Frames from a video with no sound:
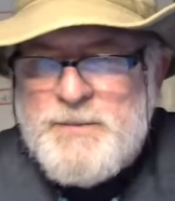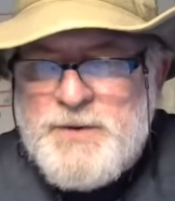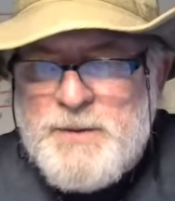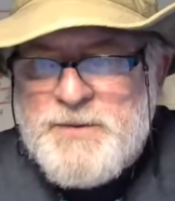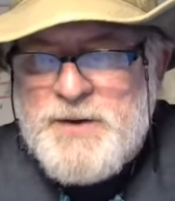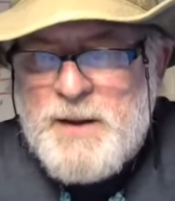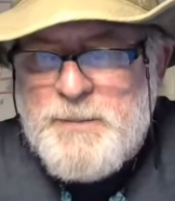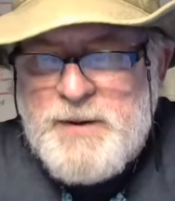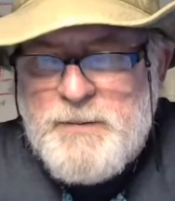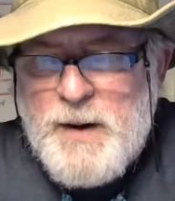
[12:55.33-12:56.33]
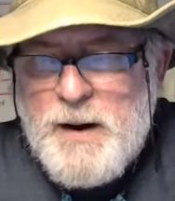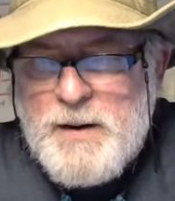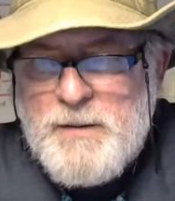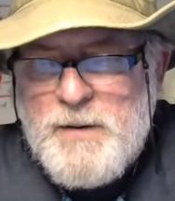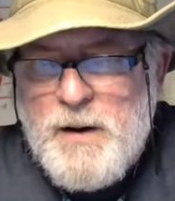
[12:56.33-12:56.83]
Something's got to be
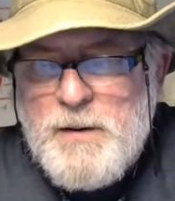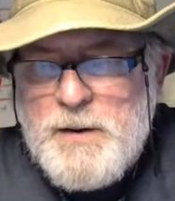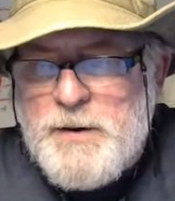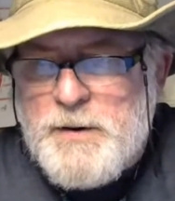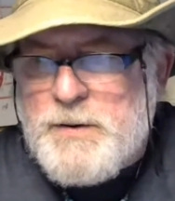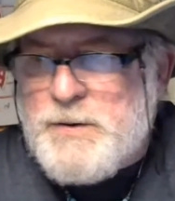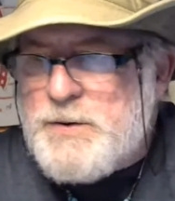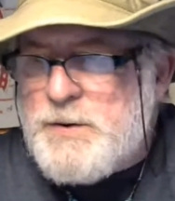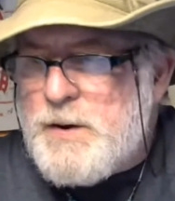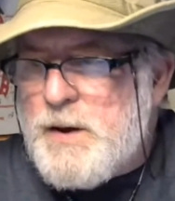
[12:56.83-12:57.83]
wrong here because